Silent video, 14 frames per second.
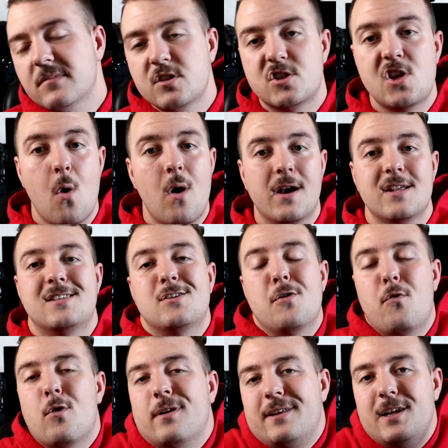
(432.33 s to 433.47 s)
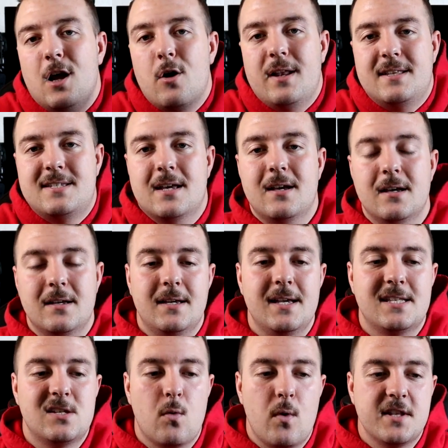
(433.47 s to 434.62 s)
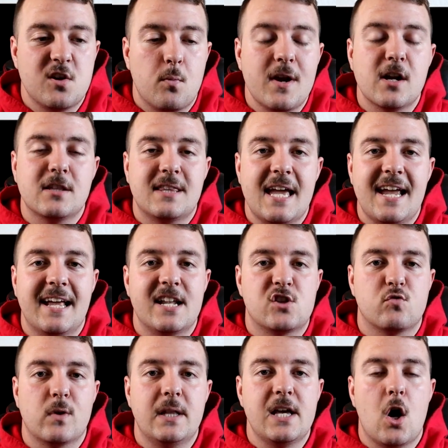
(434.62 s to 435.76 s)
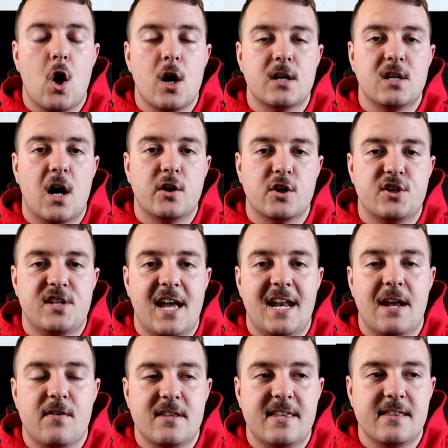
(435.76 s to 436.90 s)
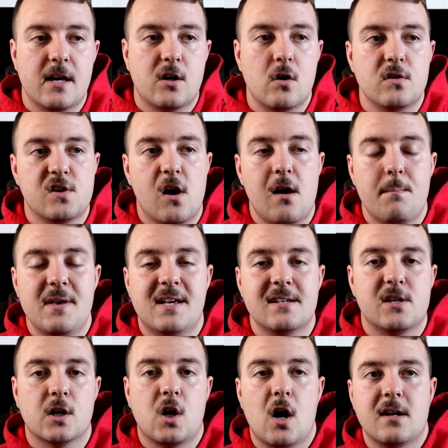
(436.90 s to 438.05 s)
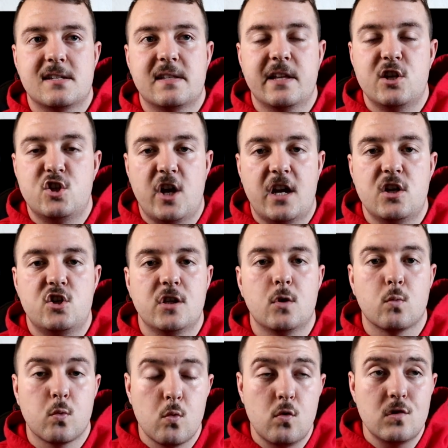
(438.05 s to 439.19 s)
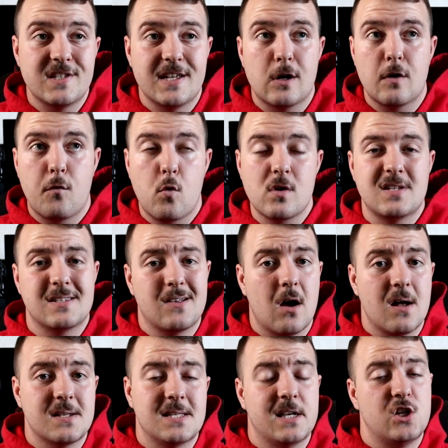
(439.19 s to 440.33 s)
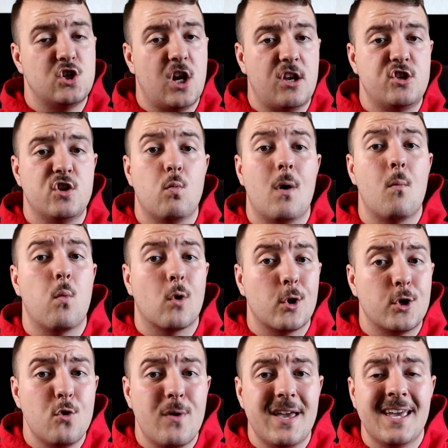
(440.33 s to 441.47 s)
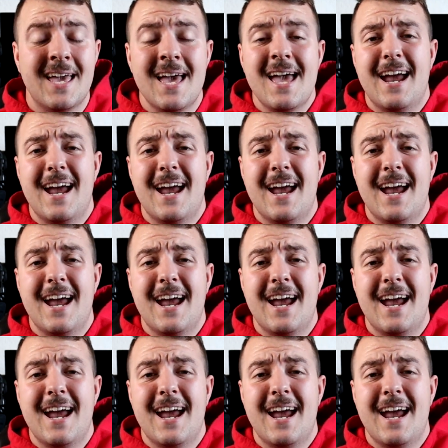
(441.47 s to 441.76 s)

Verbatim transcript: so on and so forth. You know, it's a weird thing, and it's really hard to understand everything that goes on because they're constantly changing the rules. The Air Force is constantly changing what we're doing,